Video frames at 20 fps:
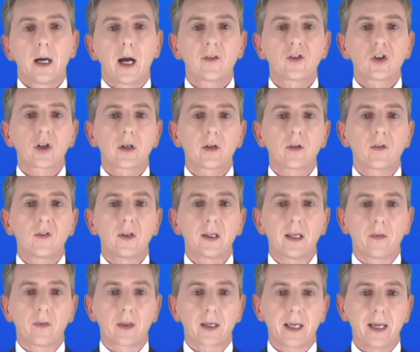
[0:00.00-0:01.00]
As you can
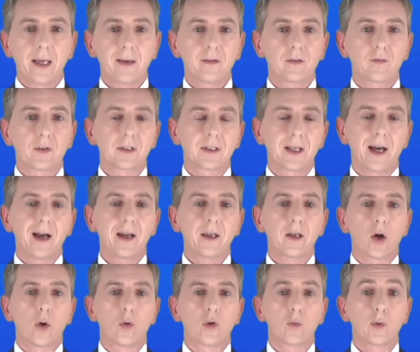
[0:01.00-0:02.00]
see, in the case of a
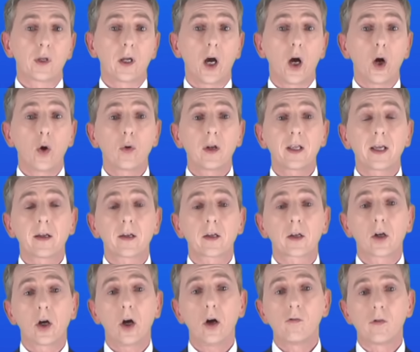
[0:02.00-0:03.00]
diode, we only get a
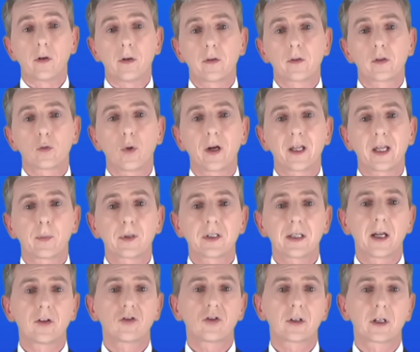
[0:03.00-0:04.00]
current when the
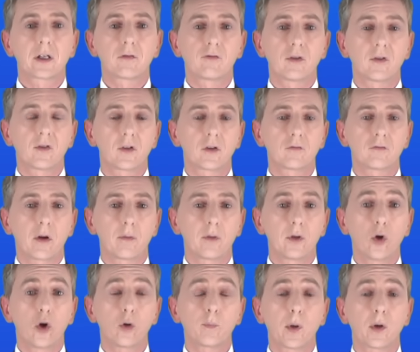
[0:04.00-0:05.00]
potential difference is
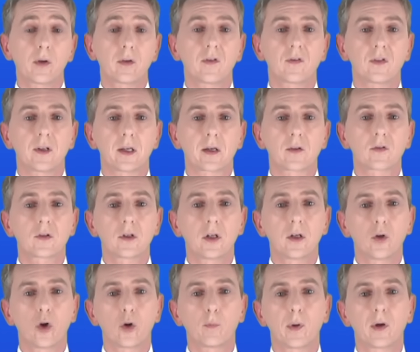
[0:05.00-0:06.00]
around 0.6 to
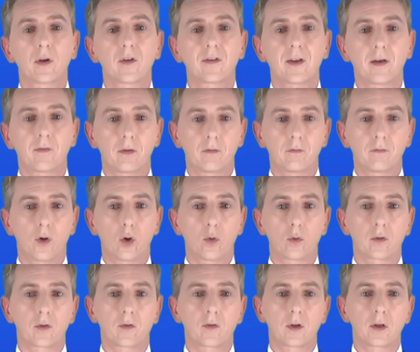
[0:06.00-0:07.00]
0.7
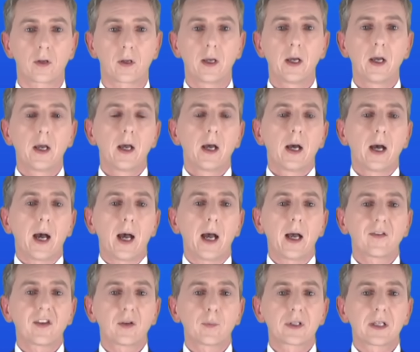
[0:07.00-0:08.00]
volts.
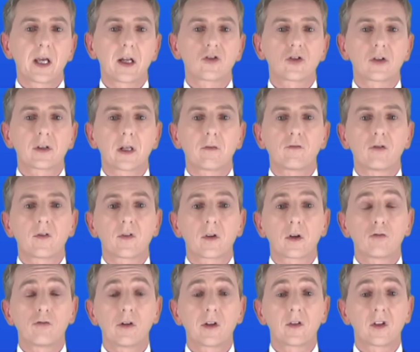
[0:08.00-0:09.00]
As the potential difference
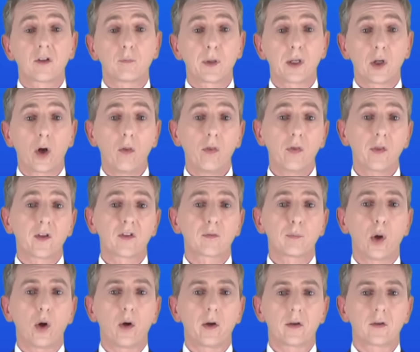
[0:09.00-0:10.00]
increases beyond this
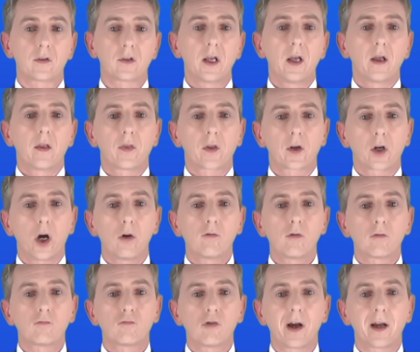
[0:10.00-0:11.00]
point, the
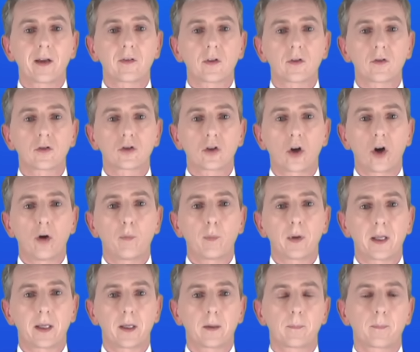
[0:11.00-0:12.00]
current rises
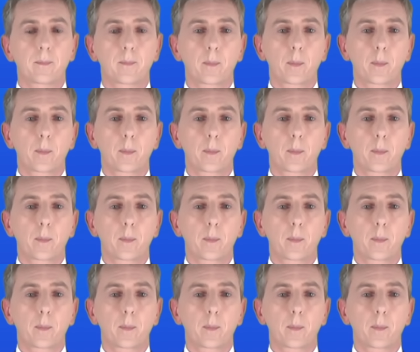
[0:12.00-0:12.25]
sharply.